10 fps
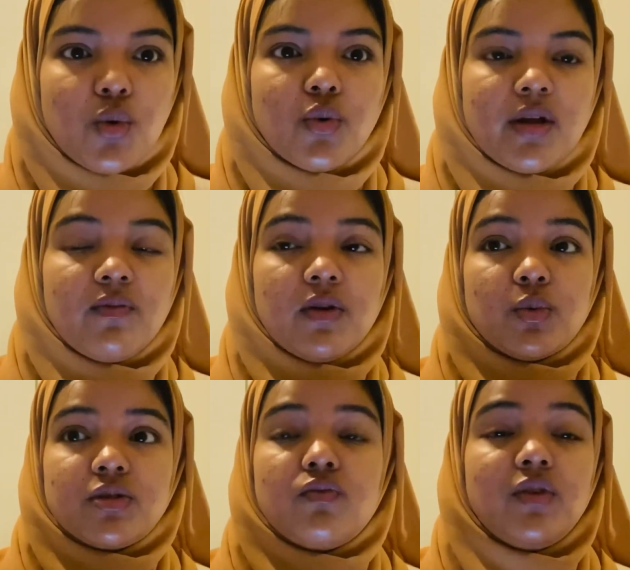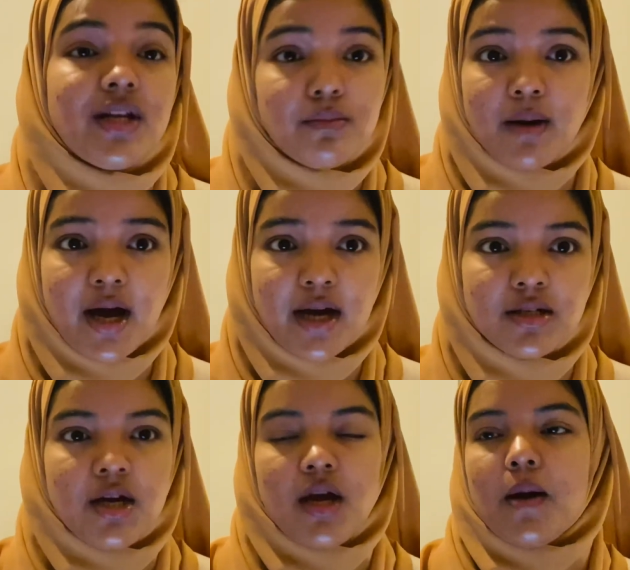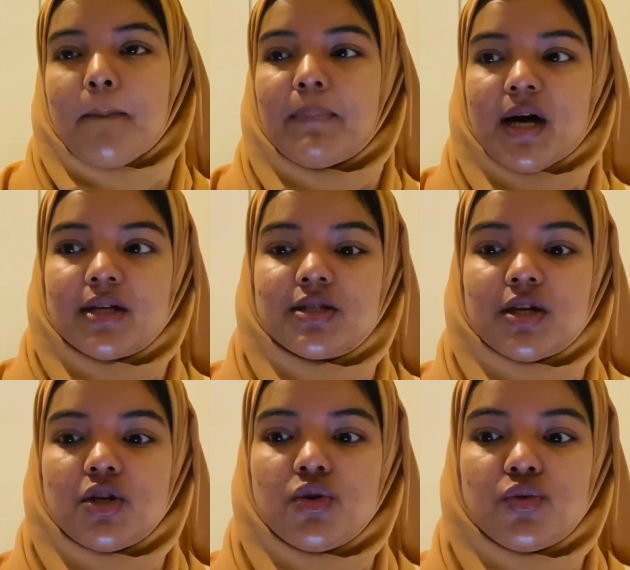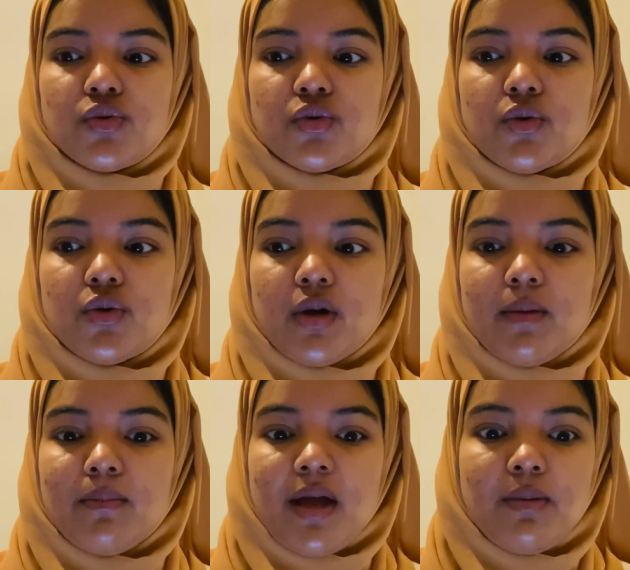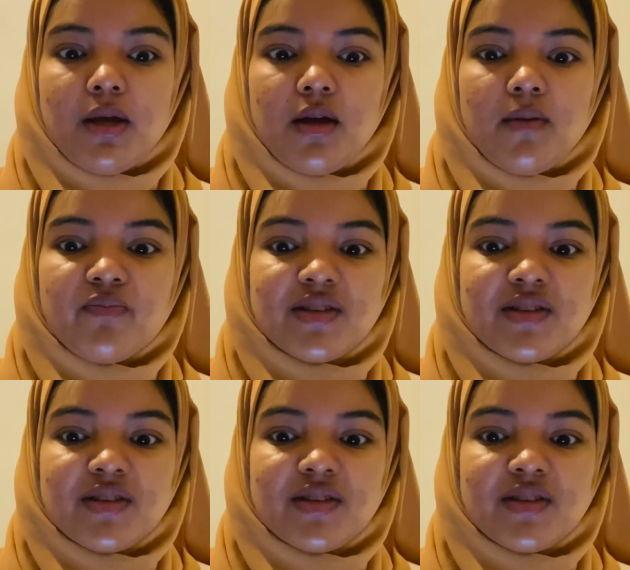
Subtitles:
Or if it was really bad but you thought maybe